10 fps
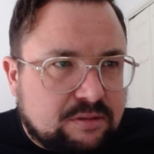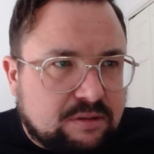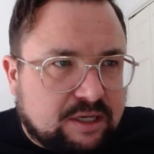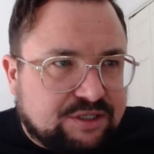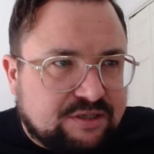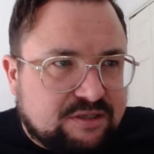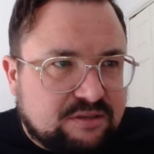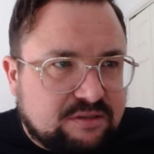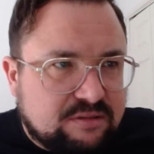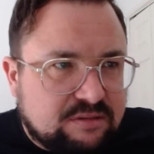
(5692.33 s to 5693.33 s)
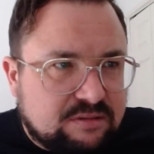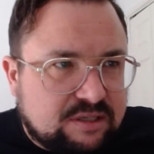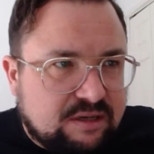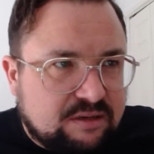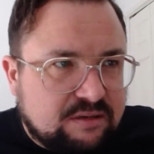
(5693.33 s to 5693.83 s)
Hutchinson? Is
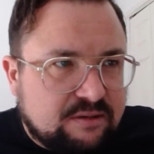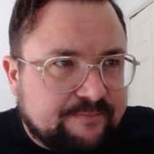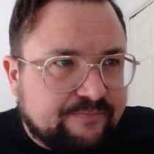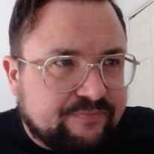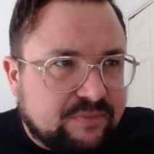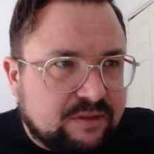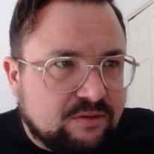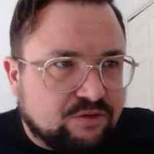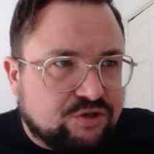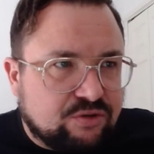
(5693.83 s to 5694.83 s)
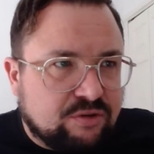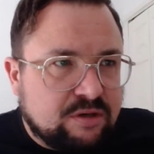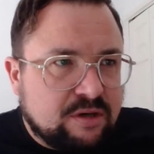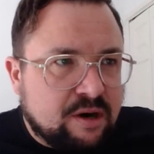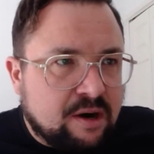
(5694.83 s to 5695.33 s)
that? Not sure.
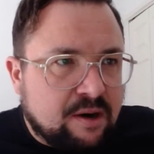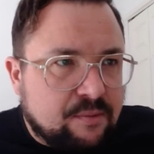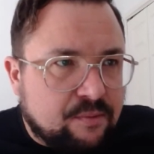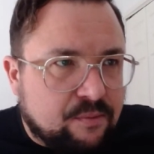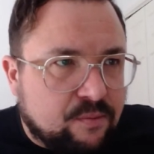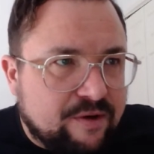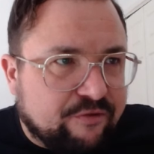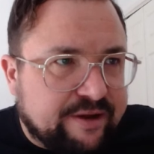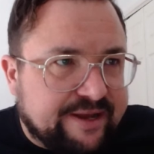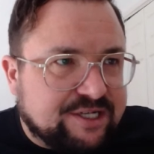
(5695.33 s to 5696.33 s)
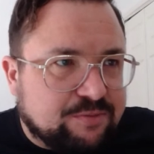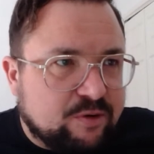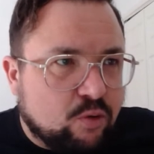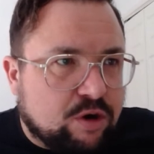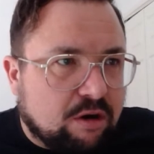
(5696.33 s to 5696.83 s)
Whoever it is,
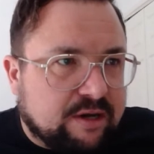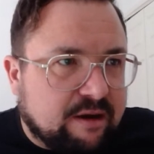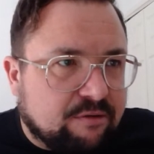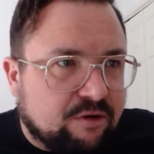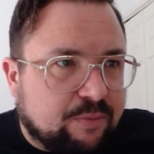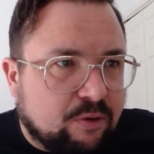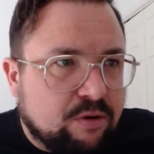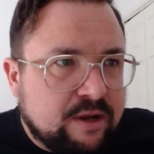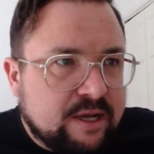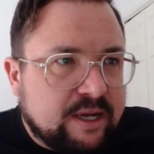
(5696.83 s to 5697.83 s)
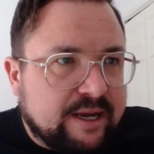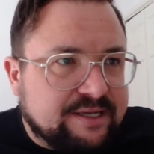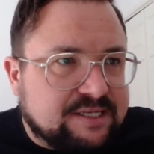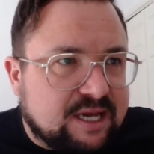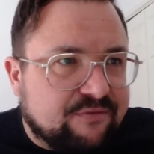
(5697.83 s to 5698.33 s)
Millwall can't get hold of the ball. And
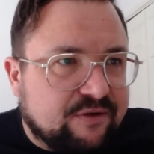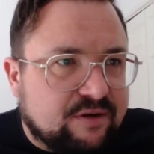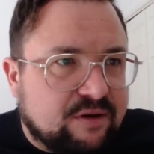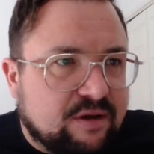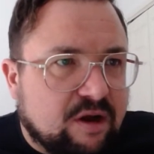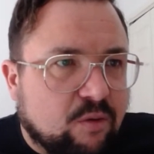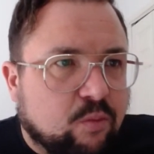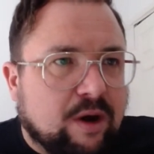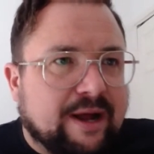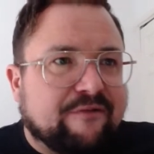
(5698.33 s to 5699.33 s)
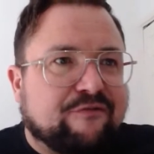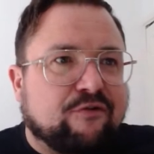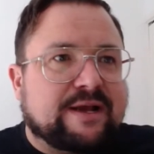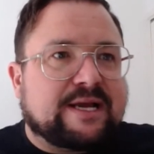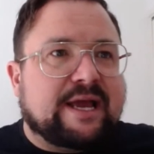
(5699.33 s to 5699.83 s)
it's given away,
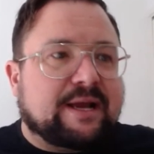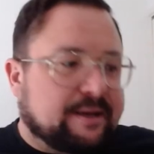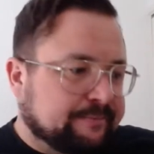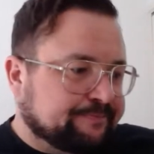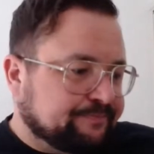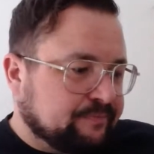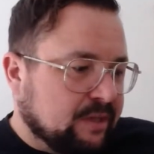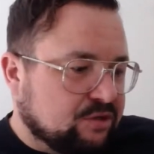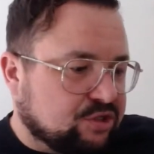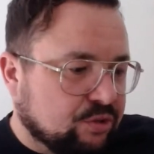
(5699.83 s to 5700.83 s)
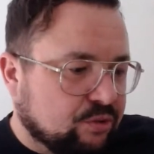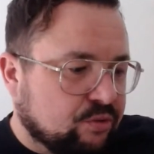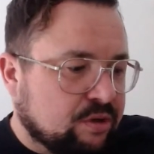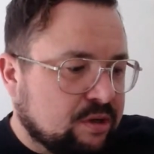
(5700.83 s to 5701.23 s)
free kick. Two